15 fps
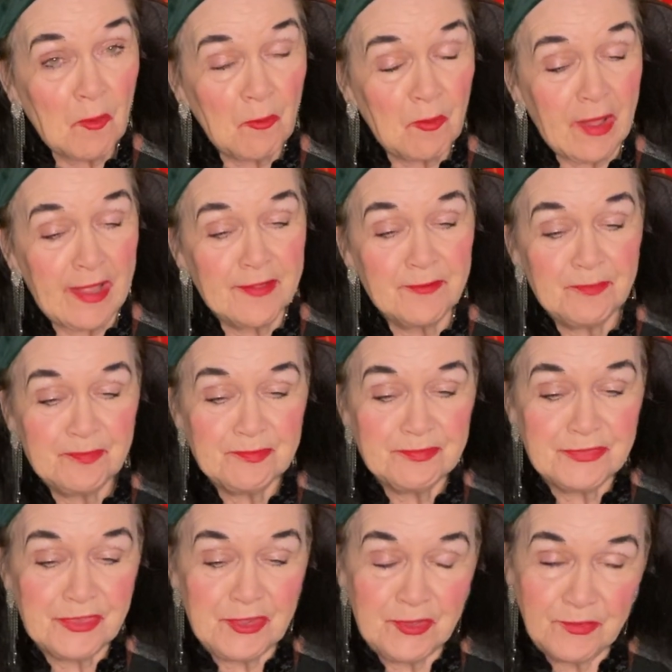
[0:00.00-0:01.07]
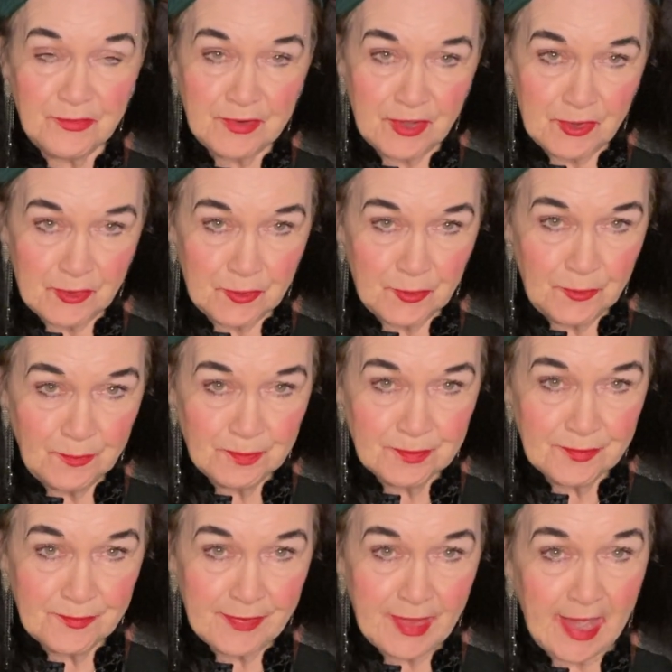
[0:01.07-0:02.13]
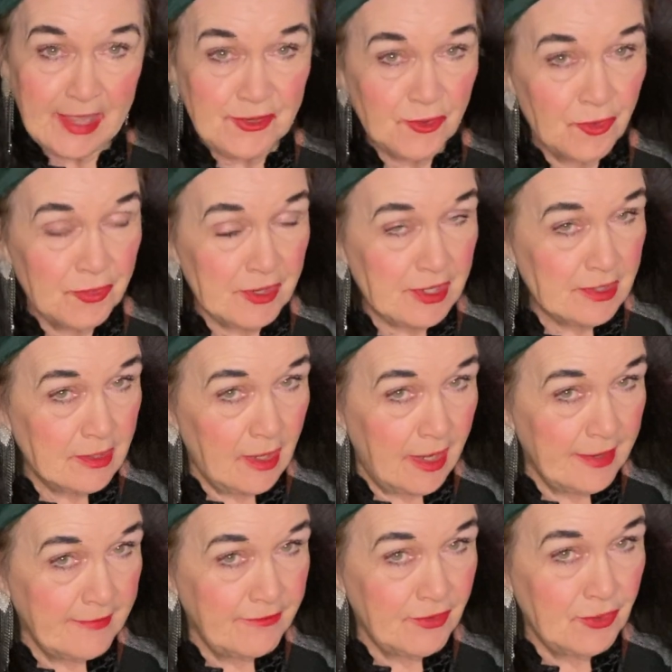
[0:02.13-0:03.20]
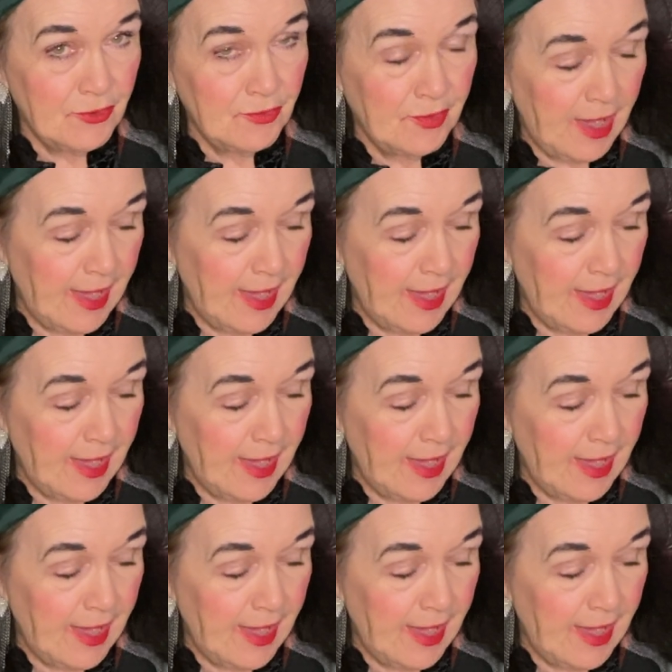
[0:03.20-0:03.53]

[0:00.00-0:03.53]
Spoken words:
Well, you know, I know that a lot of you